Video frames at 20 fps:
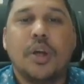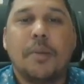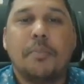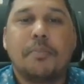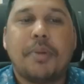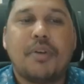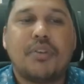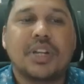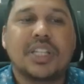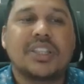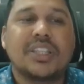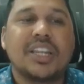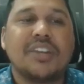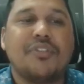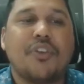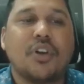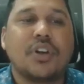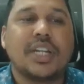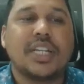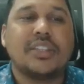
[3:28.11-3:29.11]
power
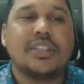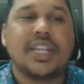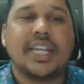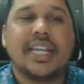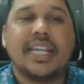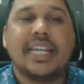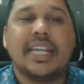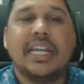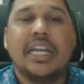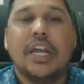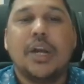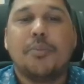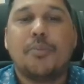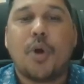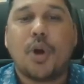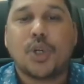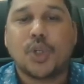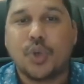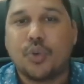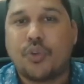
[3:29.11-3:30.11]
343
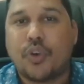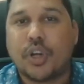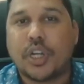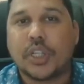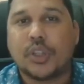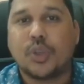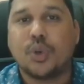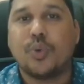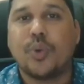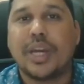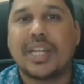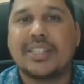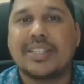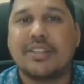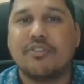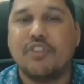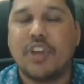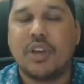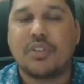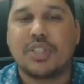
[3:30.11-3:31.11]
mod 243,
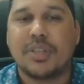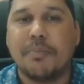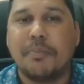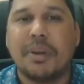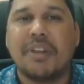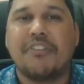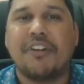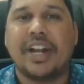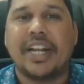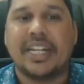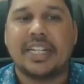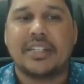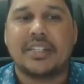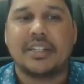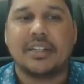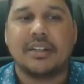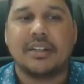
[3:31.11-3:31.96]
we have simplified it